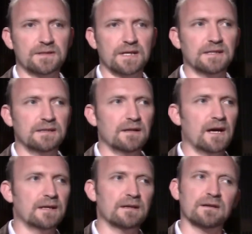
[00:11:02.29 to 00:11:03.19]
because
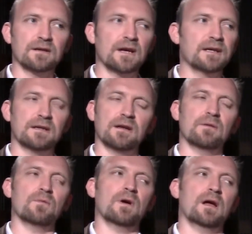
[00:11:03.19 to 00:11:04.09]
I didn't
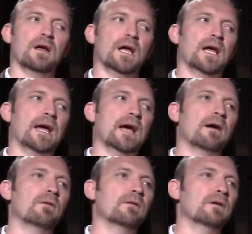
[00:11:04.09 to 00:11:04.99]
know
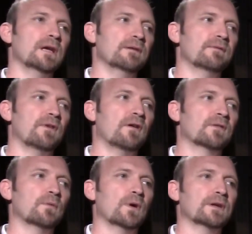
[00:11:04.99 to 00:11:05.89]
how
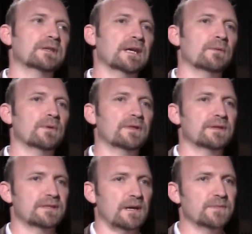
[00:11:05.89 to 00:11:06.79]
involved I wanted to get with
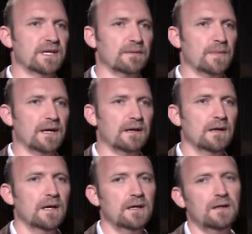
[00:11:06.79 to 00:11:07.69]
the subject
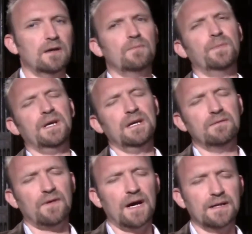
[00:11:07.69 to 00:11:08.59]
matter. Being
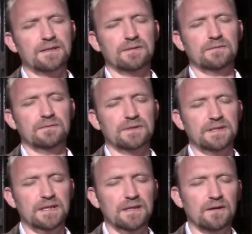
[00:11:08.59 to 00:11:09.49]
invited to
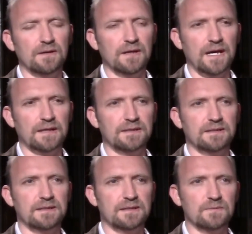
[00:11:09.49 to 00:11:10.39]
sit in on
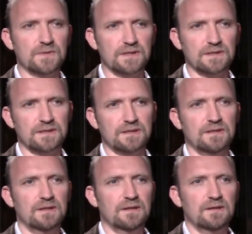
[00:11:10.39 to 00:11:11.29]
exorcisms is